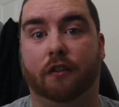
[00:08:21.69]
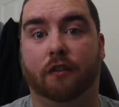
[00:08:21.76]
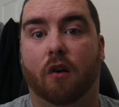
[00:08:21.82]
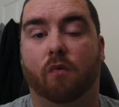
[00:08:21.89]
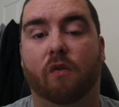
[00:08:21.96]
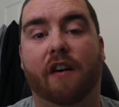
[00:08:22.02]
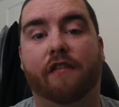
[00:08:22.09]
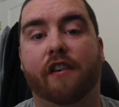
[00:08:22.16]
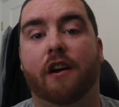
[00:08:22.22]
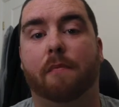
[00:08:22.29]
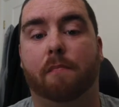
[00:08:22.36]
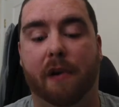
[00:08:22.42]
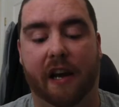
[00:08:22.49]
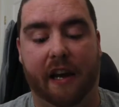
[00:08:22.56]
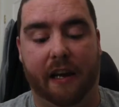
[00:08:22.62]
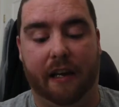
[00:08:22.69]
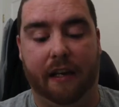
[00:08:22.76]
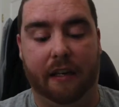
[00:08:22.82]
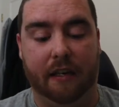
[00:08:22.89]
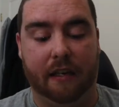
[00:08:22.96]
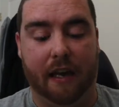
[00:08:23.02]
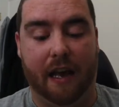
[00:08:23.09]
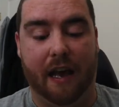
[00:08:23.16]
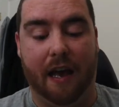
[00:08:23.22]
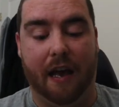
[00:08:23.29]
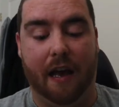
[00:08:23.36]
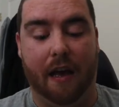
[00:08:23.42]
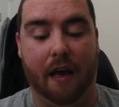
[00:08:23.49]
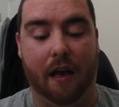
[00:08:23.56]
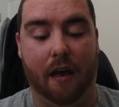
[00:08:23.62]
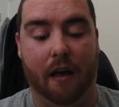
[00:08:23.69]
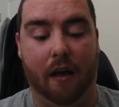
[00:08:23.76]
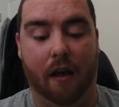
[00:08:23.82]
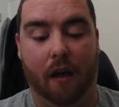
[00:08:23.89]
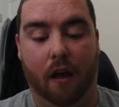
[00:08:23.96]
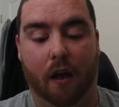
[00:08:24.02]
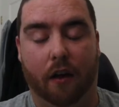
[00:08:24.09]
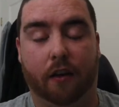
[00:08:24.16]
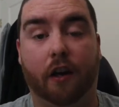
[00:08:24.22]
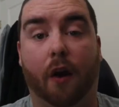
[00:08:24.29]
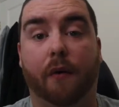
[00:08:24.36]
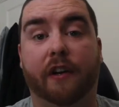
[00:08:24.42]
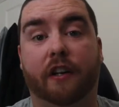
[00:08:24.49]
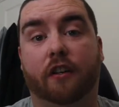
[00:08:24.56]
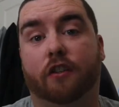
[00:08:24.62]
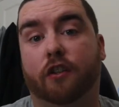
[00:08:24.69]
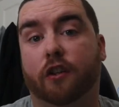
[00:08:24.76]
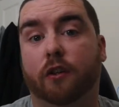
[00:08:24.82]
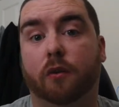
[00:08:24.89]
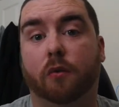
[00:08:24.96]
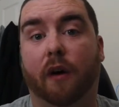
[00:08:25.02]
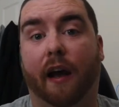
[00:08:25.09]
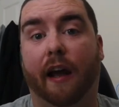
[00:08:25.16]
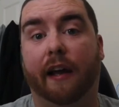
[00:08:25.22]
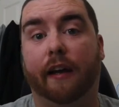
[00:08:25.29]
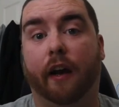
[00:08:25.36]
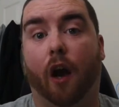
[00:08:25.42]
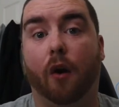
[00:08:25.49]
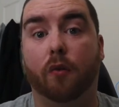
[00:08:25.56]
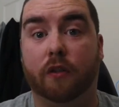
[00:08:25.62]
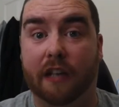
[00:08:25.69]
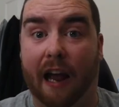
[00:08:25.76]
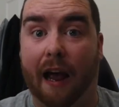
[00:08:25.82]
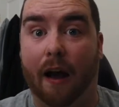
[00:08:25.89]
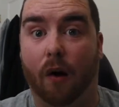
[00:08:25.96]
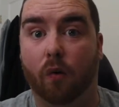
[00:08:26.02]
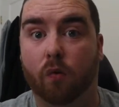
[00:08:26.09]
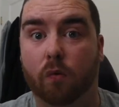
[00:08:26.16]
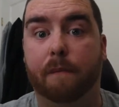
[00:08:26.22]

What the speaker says: Whether it be going to a hotel,